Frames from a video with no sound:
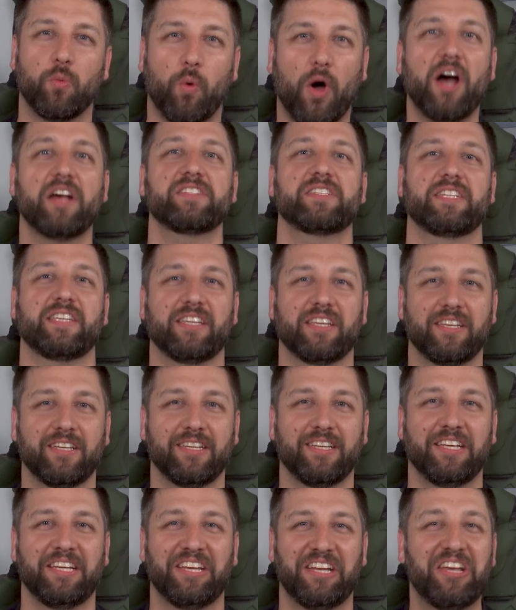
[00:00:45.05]
WASD.
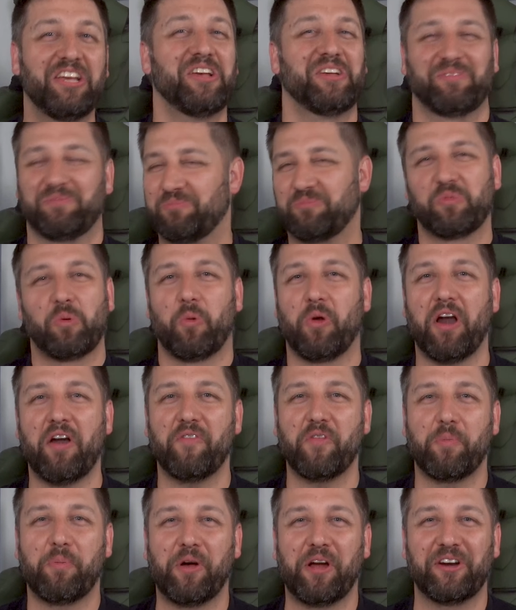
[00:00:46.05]

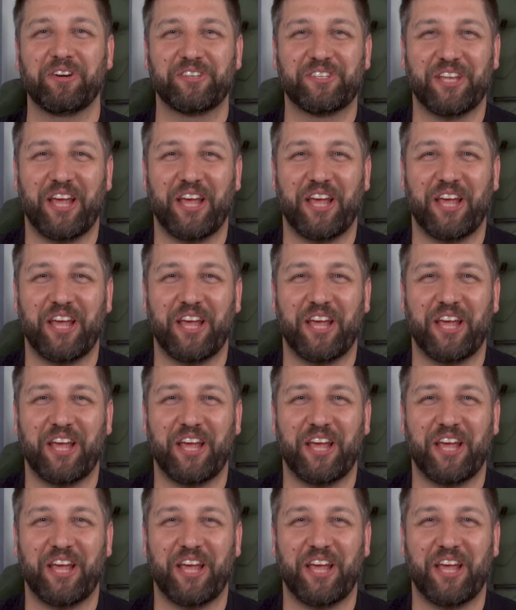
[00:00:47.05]
Whatever the players